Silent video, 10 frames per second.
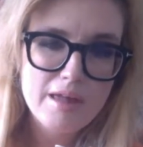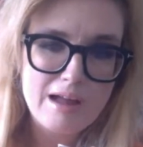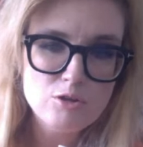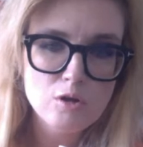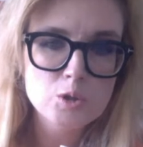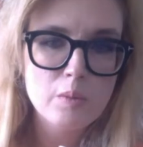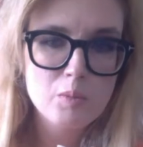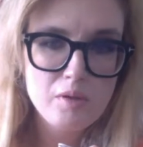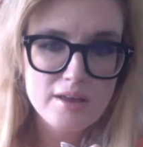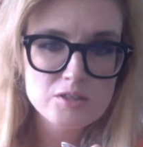I told you they
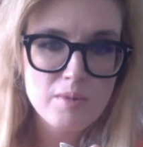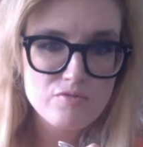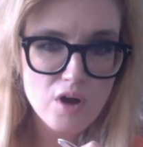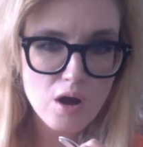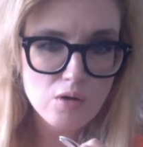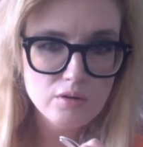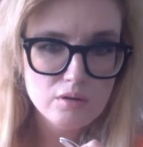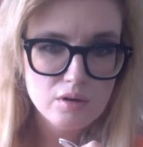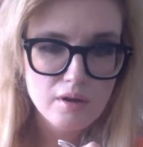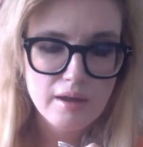replaced my phone
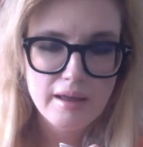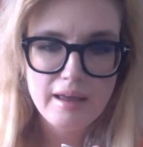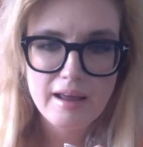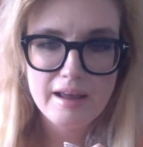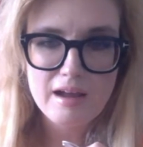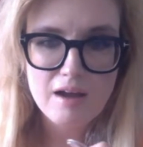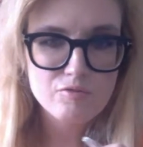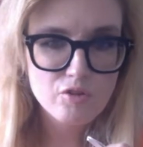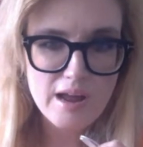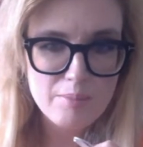and I
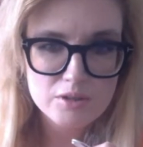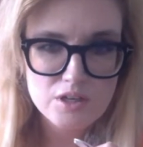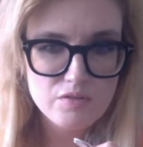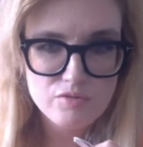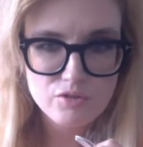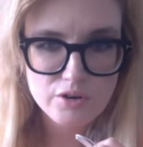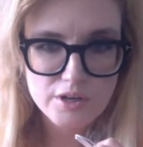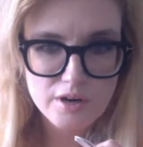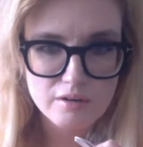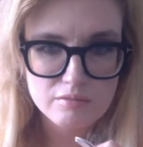got free Apple TV for a
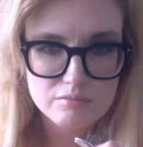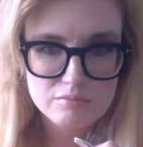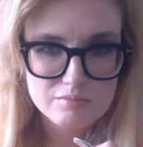year